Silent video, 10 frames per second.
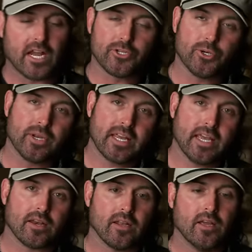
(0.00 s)
that I'll do. And
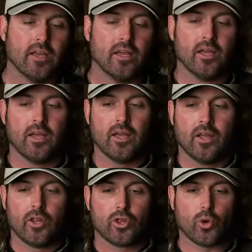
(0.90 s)
again,
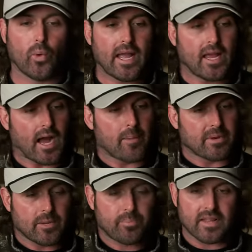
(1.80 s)
the way I
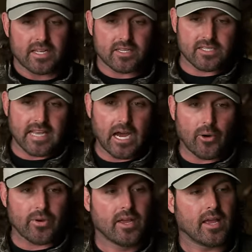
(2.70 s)
manipulate the
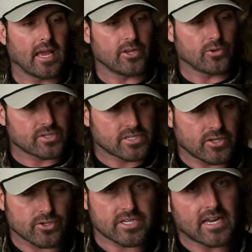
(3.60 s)
sound, and you'll
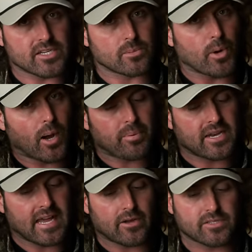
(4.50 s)
see there's kind of some up
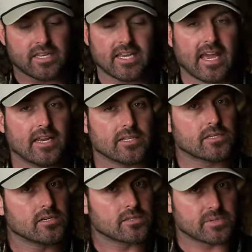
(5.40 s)
and downs in the
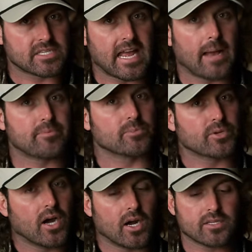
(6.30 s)
cadence, some snaps,
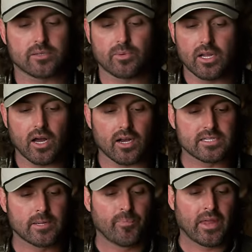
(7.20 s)
some cuts, some
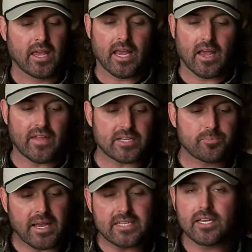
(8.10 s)
clucks. And that's
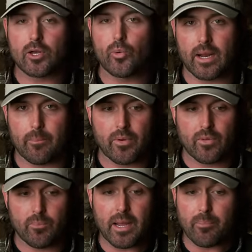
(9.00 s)
basically what
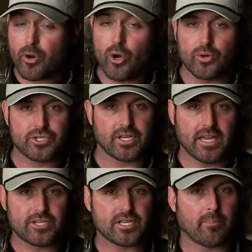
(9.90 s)
my approach
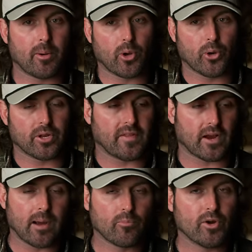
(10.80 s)
each time I'm going in
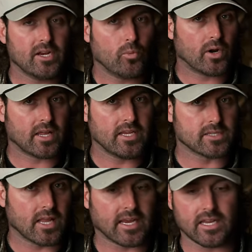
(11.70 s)
there. I'm reading what
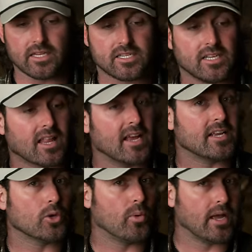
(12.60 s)
he's liking. Is he
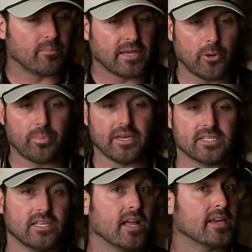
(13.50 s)
liking the way I'm yelping?
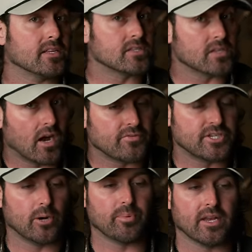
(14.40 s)
Is he liking
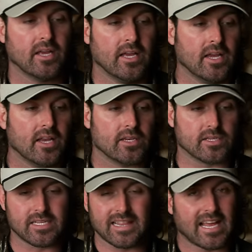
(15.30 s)
soft yelping?
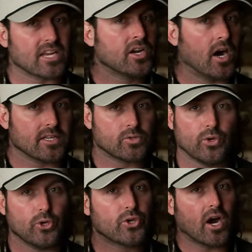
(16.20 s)
Does he like cuts
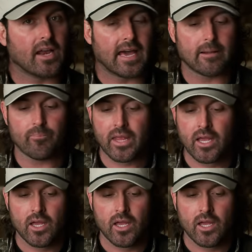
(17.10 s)
when you cut at him?